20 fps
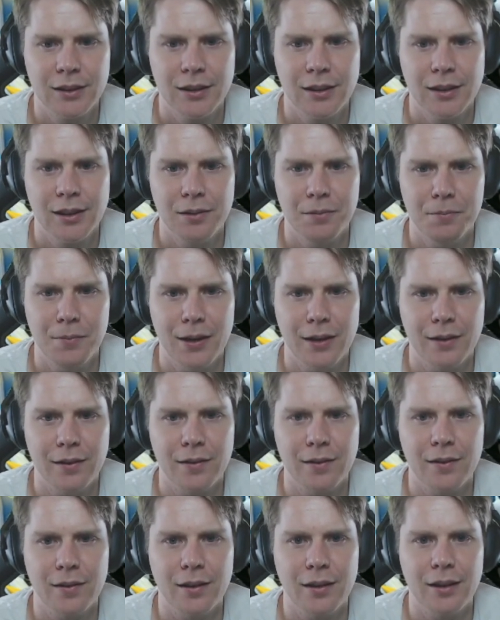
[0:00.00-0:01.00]
It
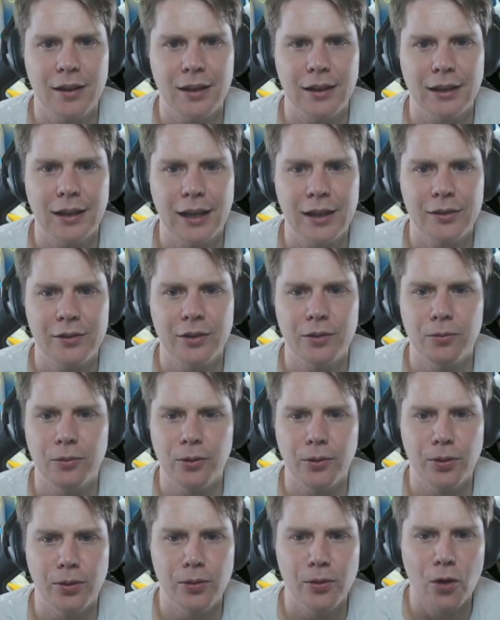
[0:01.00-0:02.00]
means Lation will
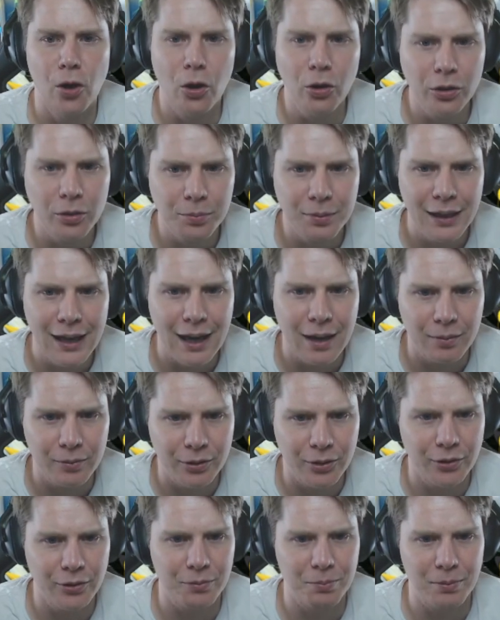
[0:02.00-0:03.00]
not be able to
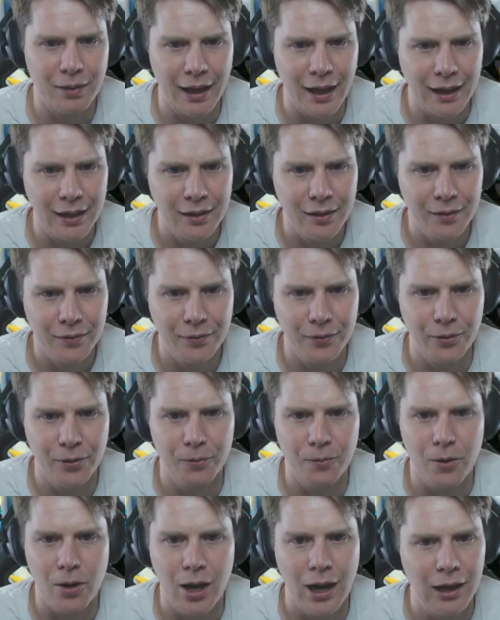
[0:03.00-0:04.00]
use plates for a
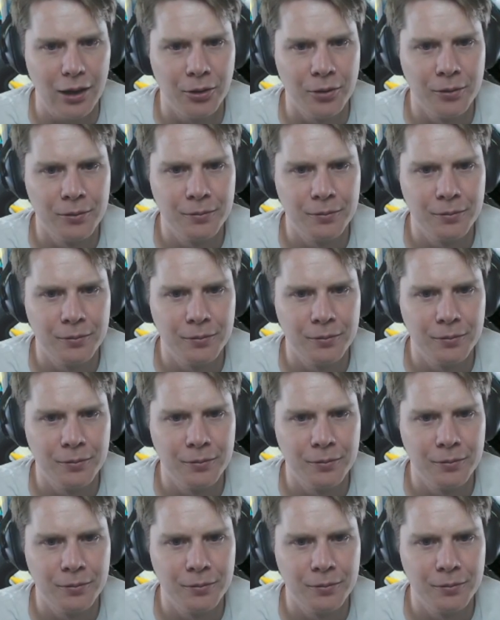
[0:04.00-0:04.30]
while.